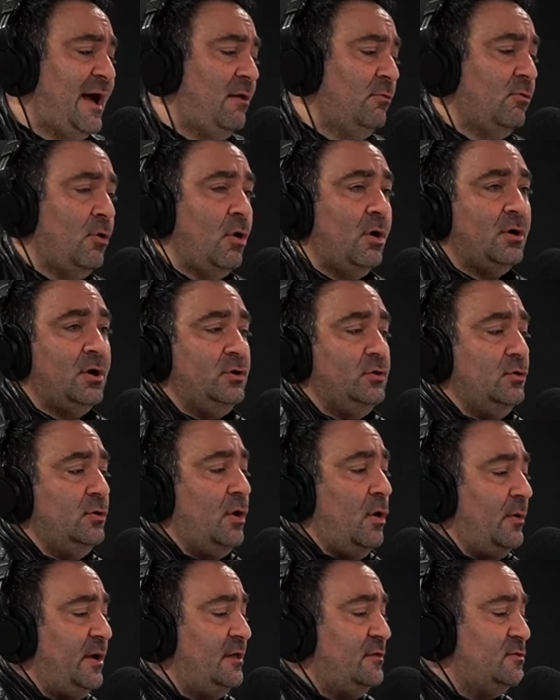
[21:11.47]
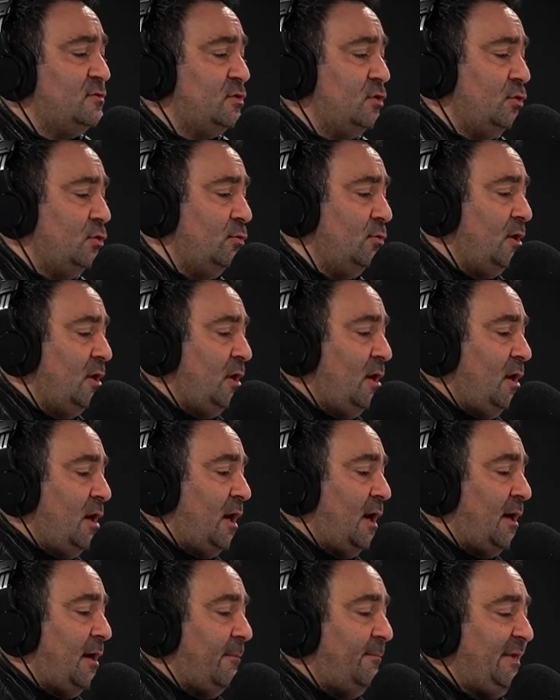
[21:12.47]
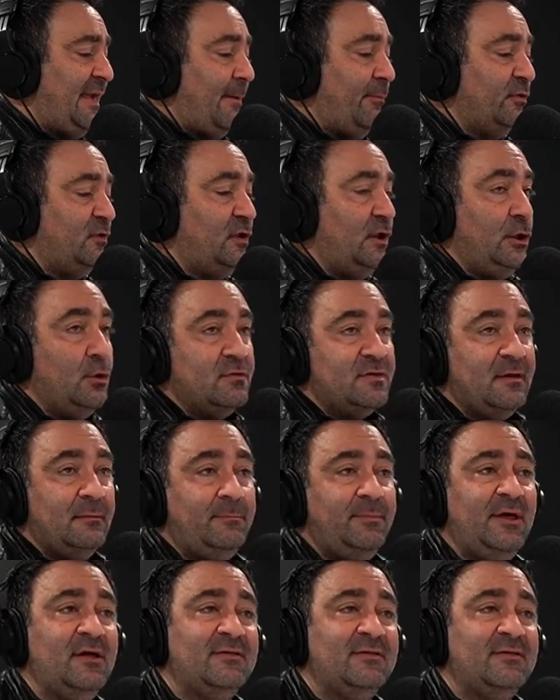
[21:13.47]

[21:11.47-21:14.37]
How long are you going to uh, be able to use it?